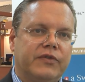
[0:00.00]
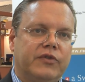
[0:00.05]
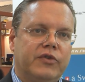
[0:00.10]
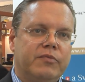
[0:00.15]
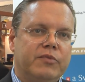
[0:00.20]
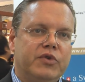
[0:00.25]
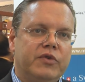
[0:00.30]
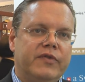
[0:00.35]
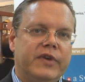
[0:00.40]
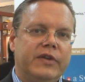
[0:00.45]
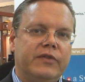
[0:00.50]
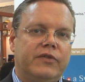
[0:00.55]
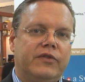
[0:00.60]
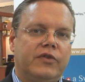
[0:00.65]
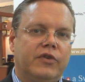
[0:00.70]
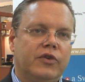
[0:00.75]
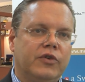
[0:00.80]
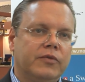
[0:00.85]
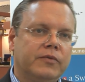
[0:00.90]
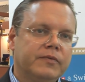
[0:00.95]
us to move
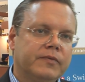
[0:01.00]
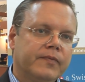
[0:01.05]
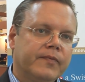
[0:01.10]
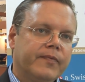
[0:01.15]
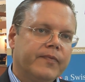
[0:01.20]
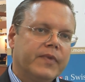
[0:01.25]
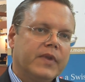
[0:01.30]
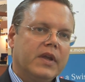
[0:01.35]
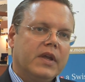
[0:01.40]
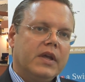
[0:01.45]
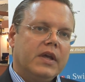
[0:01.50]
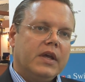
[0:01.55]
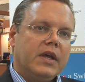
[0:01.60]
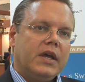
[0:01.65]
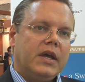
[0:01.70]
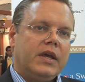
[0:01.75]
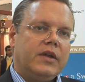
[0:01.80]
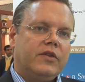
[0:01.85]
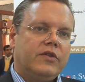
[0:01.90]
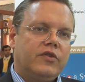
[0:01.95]
into
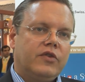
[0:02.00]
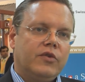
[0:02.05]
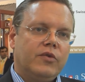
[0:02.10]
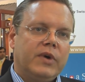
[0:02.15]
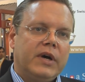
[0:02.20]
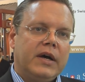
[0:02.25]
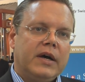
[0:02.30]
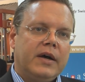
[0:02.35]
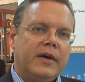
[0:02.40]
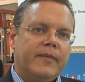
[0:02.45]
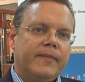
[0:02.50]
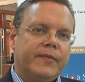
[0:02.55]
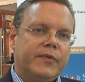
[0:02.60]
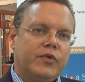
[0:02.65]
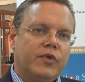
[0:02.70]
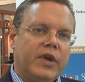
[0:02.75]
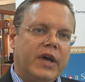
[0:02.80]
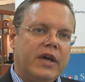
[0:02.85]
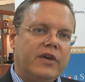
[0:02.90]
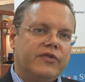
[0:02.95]
into um,
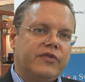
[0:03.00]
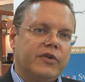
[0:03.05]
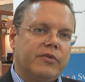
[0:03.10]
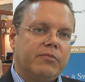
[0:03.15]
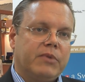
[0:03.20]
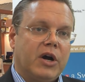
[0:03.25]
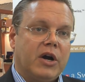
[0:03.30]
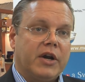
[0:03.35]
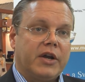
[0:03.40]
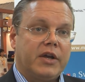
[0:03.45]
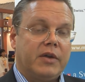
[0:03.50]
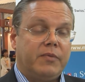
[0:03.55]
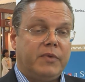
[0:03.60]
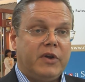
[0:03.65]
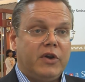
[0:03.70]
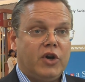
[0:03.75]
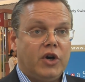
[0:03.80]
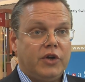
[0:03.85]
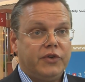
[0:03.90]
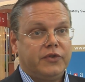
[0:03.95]
to the Asian market. We
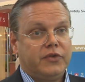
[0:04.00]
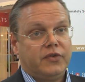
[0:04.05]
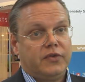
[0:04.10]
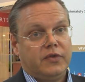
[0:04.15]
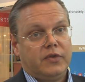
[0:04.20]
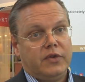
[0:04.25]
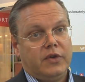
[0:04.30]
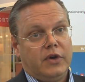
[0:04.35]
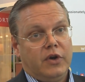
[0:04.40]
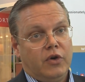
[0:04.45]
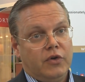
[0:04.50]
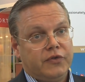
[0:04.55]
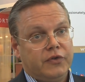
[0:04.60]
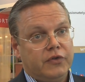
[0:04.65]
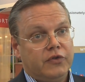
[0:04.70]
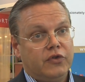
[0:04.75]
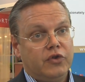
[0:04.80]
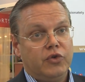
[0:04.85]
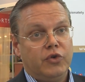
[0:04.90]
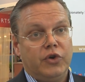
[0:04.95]
have got
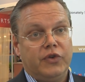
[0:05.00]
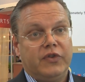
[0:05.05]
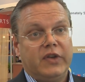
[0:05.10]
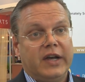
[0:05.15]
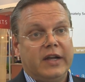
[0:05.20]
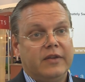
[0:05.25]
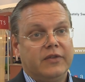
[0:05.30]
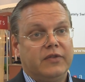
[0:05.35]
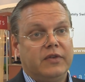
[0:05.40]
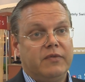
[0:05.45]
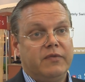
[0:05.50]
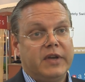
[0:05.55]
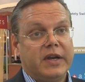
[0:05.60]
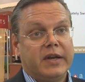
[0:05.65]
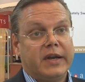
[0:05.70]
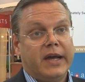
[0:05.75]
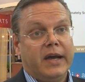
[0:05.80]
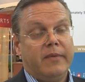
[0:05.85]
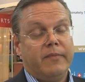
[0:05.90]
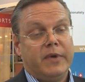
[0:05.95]
also two hotels in
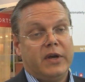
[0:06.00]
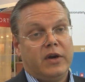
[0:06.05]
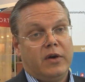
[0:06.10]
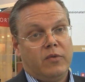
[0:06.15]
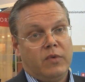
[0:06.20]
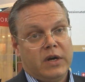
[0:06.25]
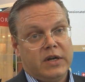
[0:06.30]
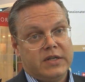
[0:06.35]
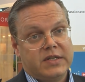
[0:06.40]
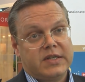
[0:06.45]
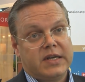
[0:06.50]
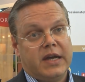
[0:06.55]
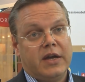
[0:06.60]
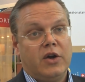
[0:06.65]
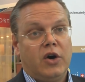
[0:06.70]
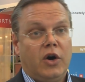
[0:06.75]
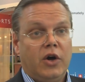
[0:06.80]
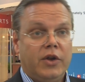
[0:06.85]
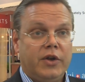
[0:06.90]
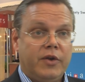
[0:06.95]
Vietnam. We have got one in
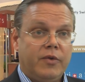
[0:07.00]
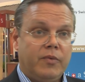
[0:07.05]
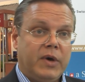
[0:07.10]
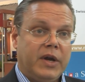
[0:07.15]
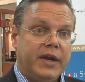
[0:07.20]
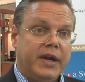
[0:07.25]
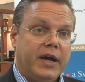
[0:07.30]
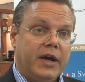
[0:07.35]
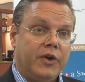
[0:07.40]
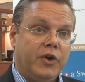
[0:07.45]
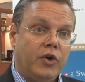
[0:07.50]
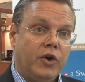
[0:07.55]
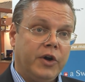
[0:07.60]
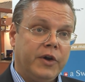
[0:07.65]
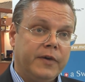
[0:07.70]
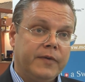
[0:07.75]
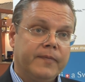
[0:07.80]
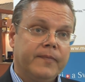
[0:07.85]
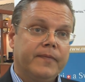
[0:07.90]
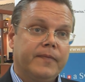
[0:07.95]
Saigon and one in Hanoi
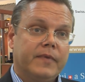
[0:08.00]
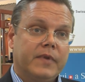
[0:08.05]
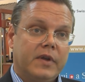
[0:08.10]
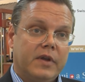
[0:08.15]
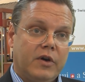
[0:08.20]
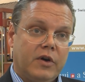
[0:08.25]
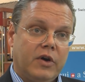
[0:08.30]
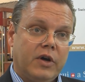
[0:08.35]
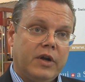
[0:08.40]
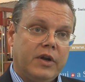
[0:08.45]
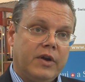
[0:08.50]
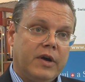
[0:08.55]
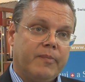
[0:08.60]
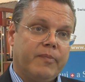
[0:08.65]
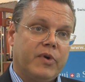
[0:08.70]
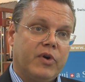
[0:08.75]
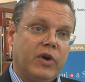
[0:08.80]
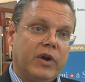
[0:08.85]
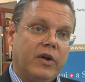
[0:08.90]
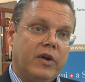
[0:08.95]
uh, in
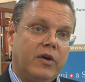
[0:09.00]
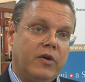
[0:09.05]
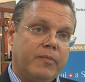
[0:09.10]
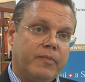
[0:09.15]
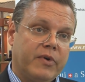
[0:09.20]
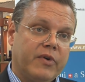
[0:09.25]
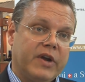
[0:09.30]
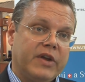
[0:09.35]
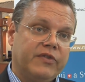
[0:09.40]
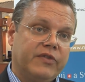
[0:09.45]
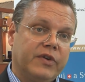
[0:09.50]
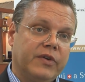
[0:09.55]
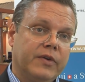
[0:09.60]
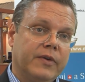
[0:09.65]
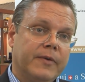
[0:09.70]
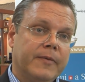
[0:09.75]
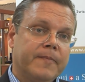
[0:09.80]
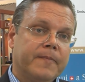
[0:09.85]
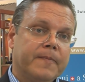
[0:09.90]
oper operation